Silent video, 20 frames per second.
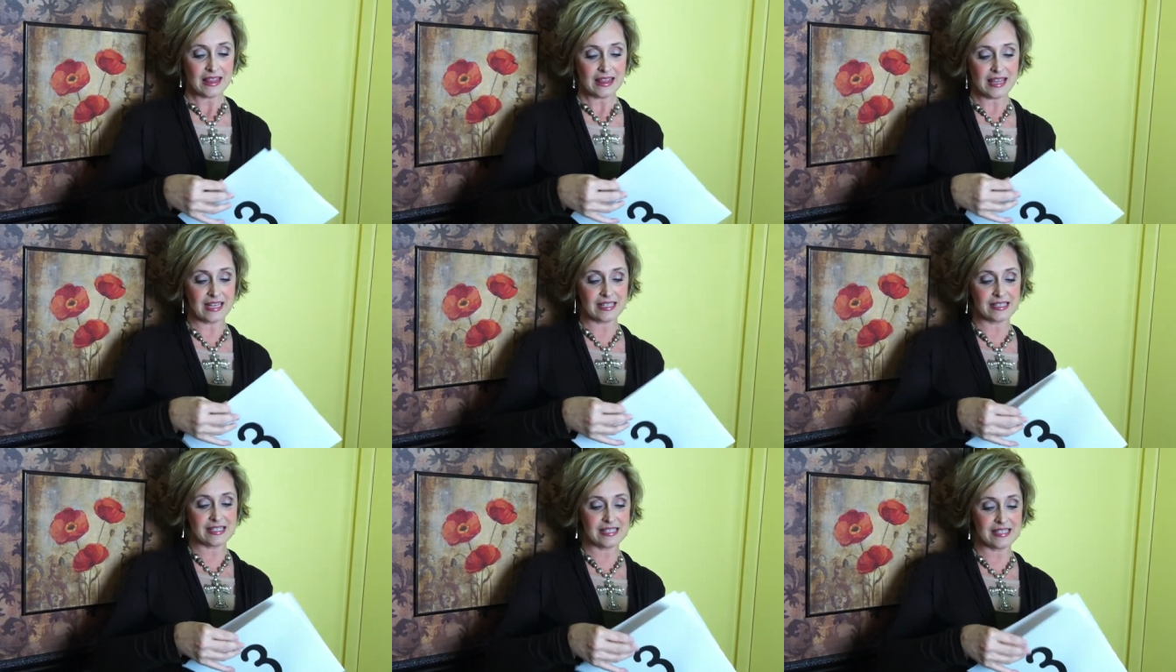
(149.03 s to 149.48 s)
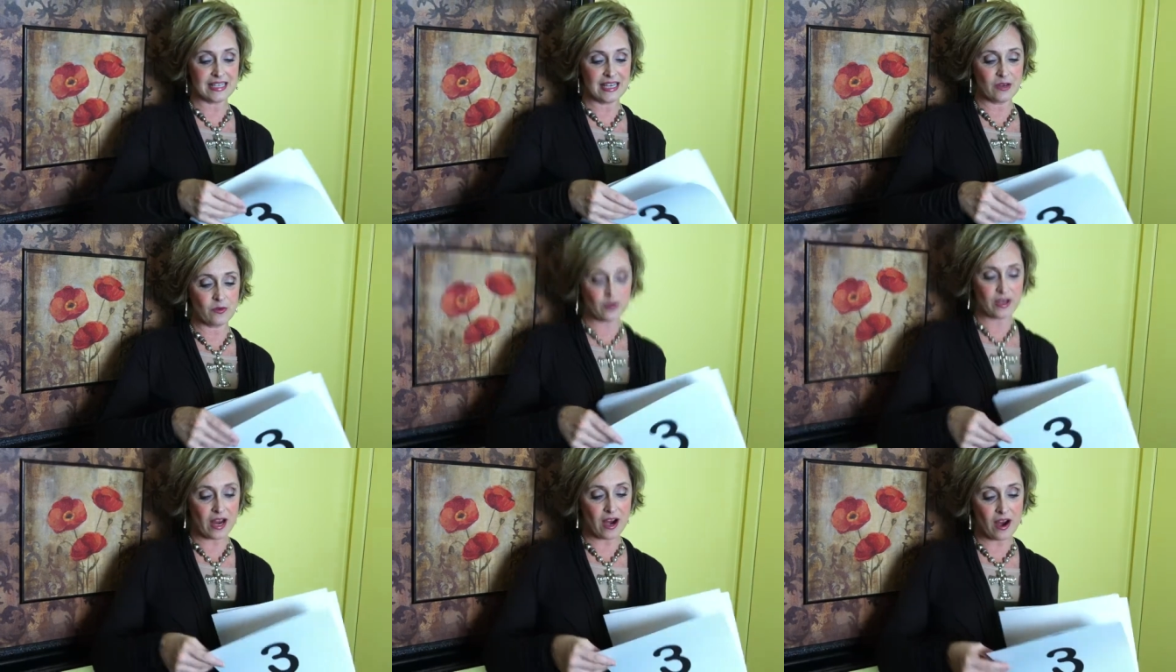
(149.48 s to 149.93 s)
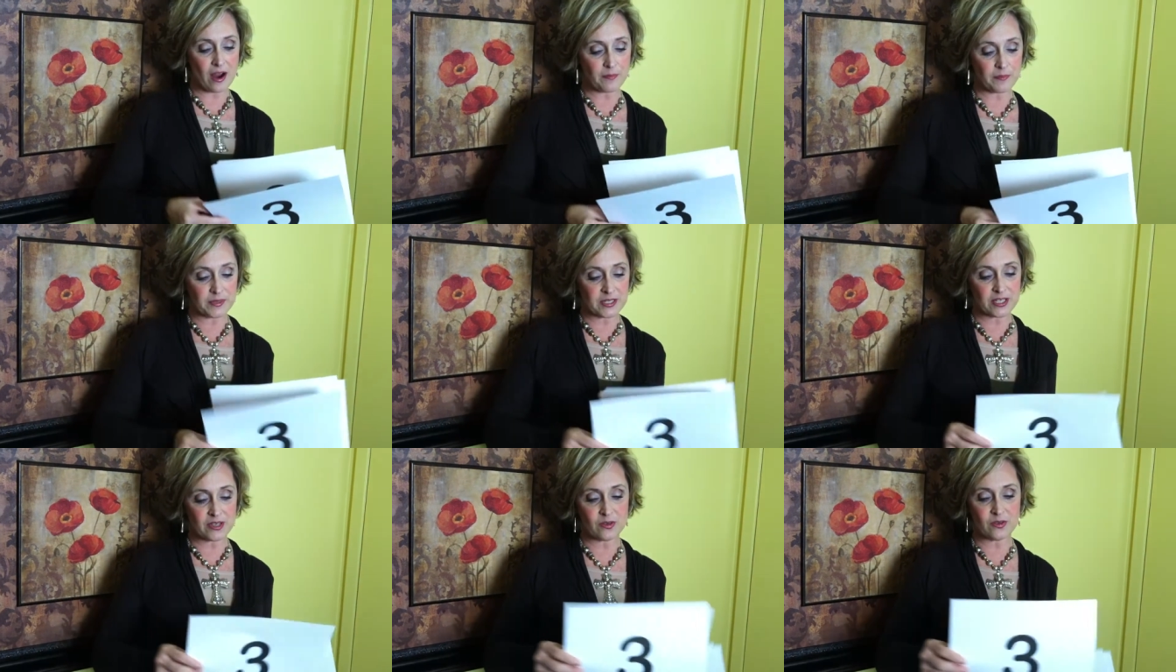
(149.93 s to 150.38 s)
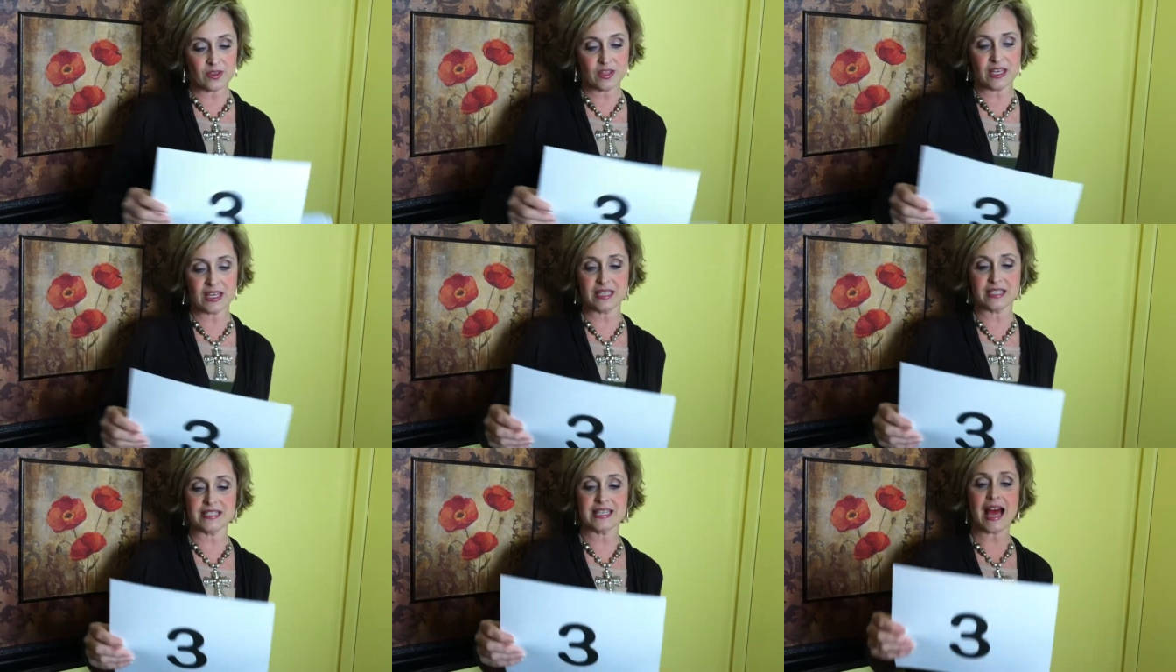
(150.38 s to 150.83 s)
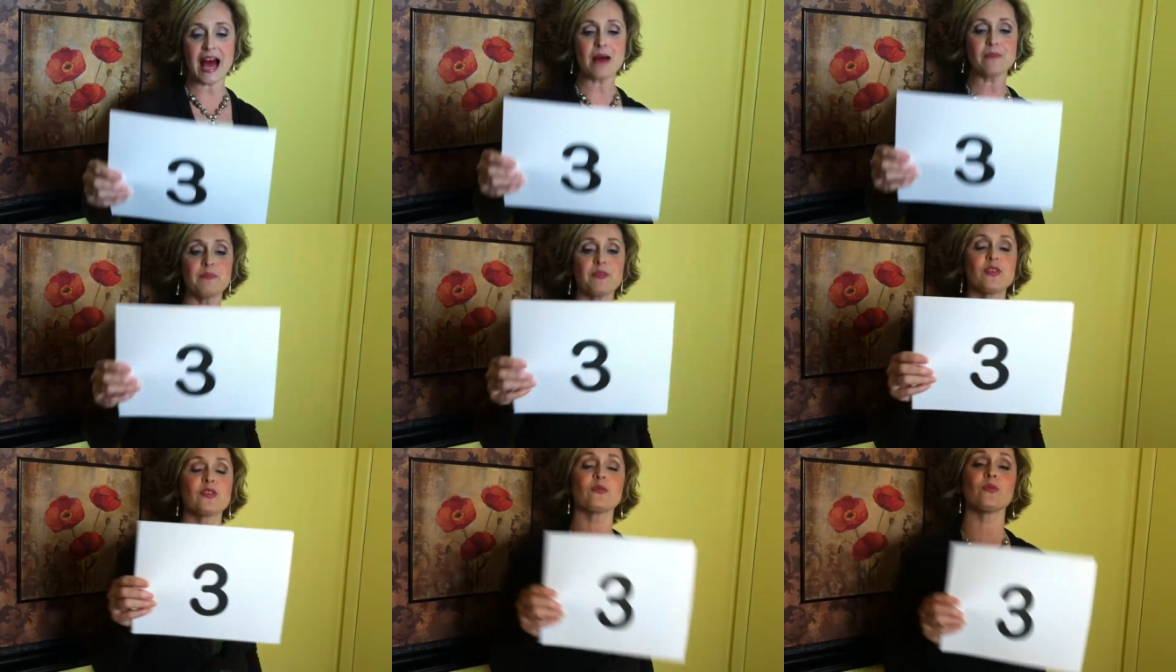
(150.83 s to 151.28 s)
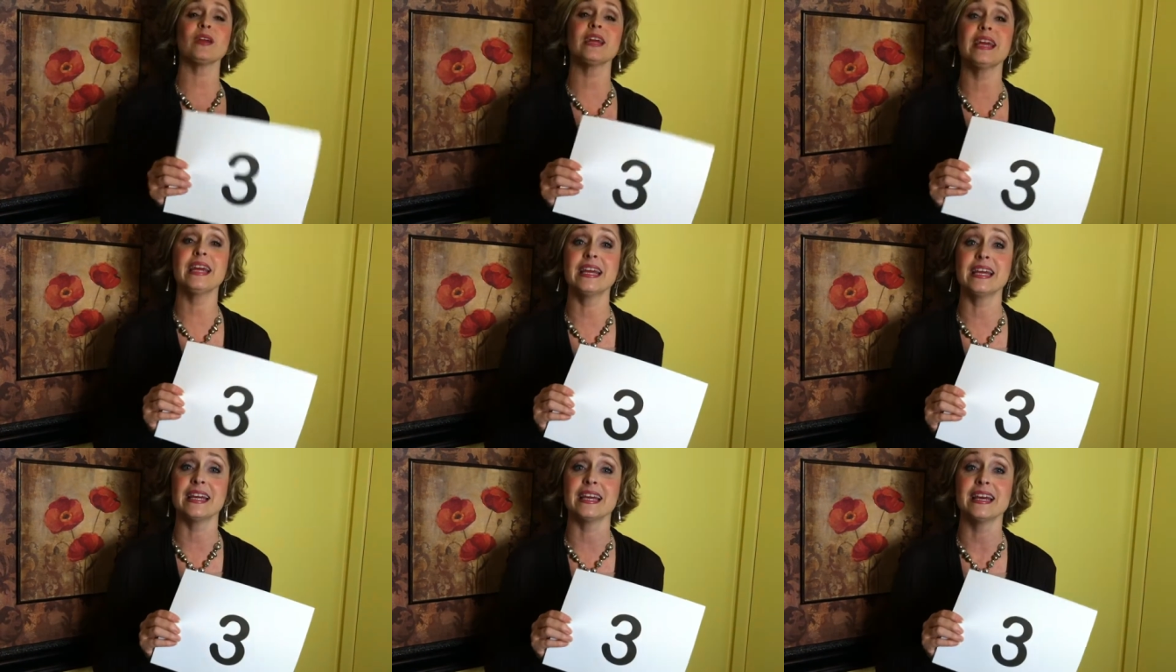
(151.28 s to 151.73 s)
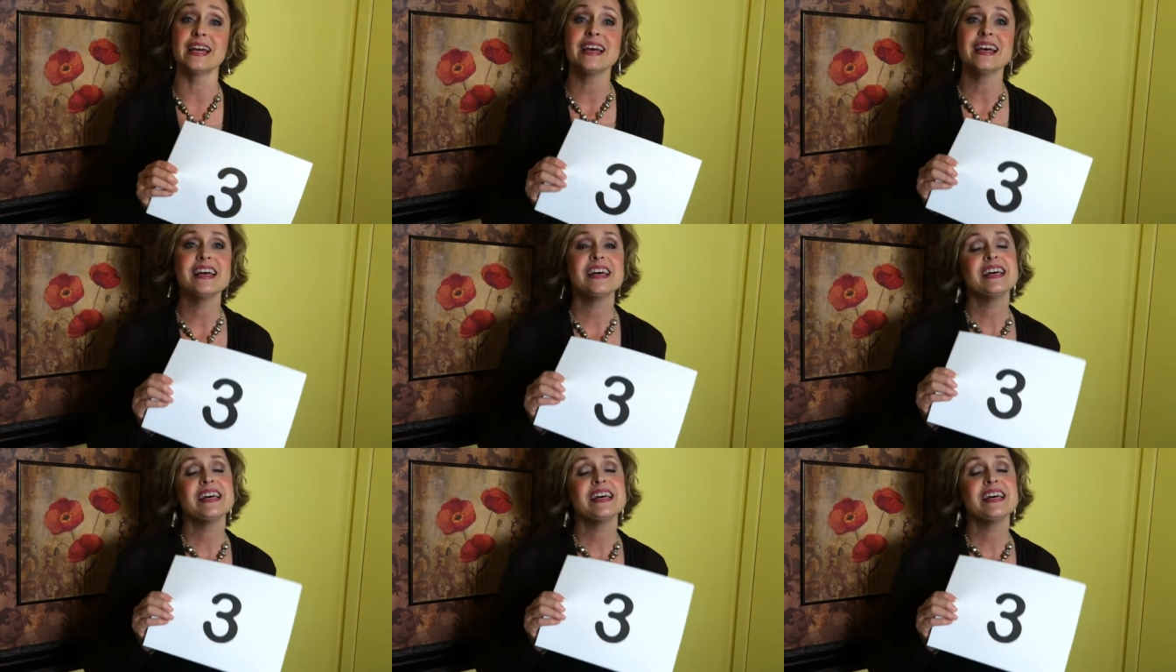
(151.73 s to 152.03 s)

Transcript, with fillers: Let's see, we are up to the top three.